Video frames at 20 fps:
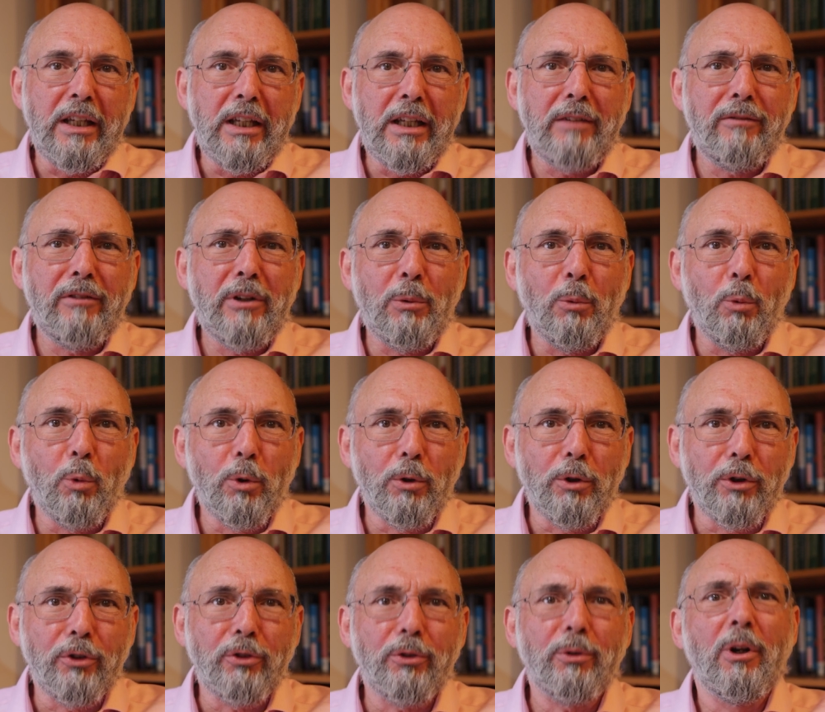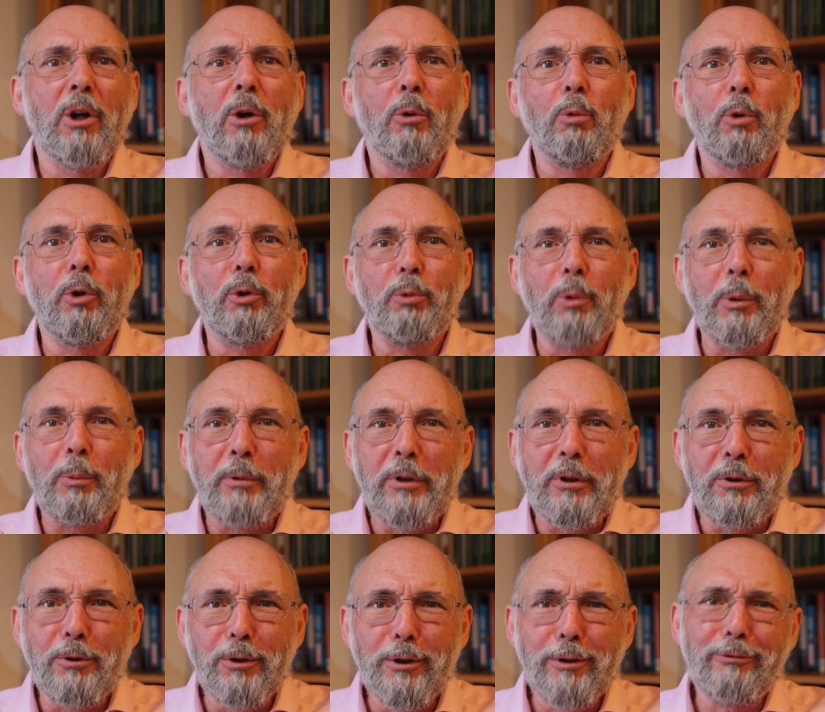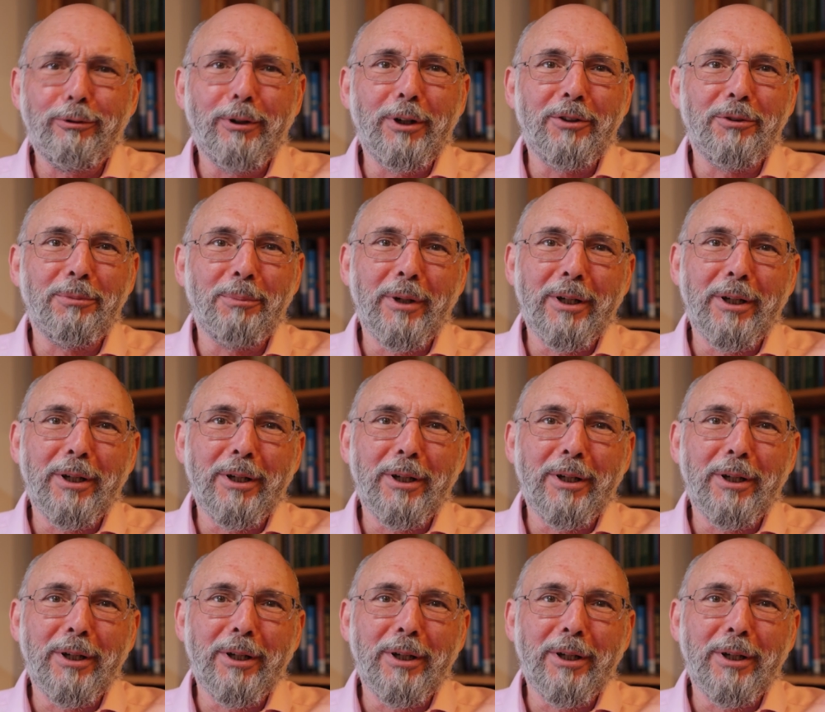Even worse was when we could have raised